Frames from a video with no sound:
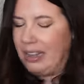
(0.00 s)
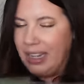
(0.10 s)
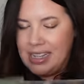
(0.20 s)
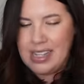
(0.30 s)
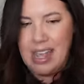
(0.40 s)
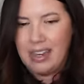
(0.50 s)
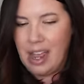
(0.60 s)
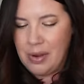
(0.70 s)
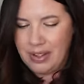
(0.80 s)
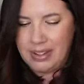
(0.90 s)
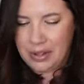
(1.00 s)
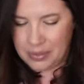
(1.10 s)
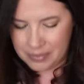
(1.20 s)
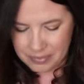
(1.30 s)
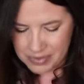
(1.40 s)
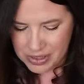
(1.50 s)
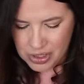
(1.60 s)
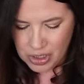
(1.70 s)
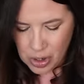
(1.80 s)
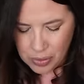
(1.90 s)
like I said, I, you know,
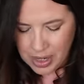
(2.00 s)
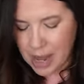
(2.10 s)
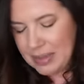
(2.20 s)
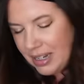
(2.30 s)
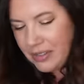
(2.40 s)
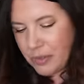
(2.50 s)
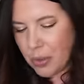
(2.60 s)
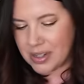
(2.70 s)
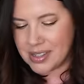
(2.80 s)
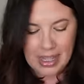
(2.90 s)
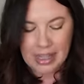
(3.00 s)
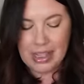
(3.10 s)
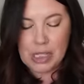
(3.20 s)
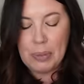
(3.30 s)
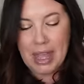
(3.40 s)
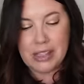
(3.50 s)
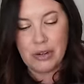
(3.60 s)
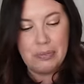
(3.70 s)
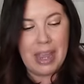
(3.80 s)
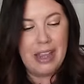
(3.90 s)
so, I mean, of course, these pants
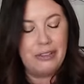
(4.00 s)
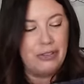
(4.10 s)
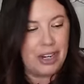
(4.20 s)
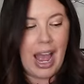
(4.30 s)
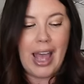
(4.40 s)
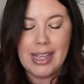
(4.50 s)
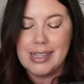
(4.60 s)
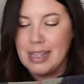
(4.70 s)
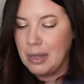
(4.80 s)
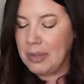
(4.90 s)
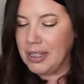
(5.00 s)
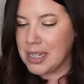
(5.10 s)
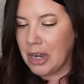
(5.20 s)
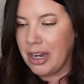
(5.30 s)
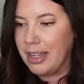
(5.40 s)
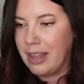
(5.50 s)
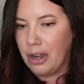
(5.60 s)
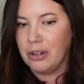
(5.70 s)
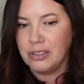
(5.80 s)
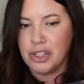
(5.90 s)
are made for guys in the military that
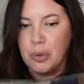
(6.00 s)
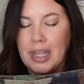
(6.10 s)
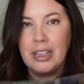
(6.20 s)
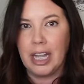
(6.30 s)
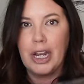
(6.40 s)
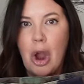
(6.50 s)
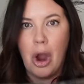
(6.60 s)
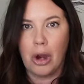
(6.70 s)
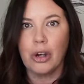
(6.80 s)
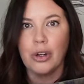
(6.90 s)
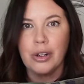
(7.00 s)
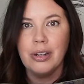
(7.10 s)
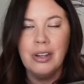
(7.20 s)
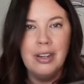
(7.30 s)
are doing like hard